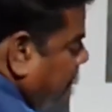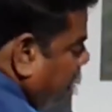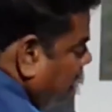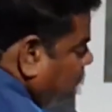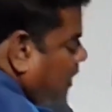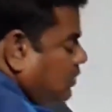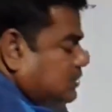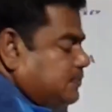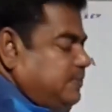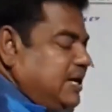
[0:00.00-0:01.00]
Male
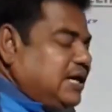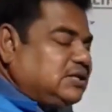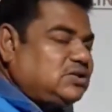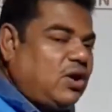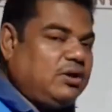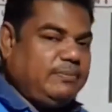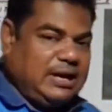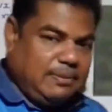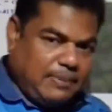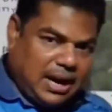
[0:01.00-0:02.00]
flowers bears on
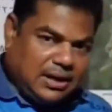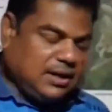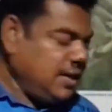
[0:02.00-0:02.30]
male plant